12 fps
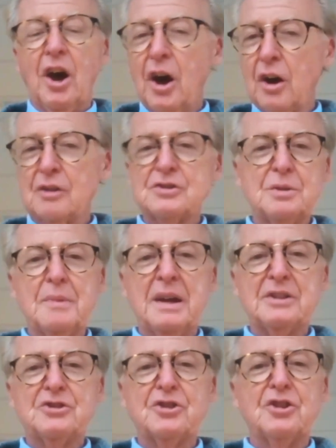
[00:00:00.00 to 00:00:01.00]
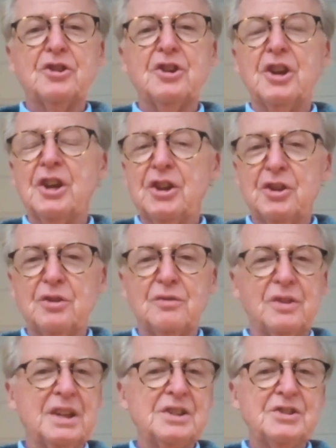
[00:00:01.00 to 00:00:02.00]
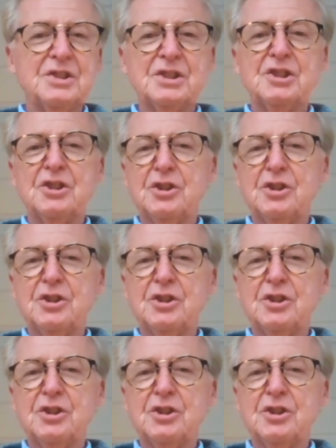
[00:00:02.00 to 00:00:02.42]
All semester, you've listened,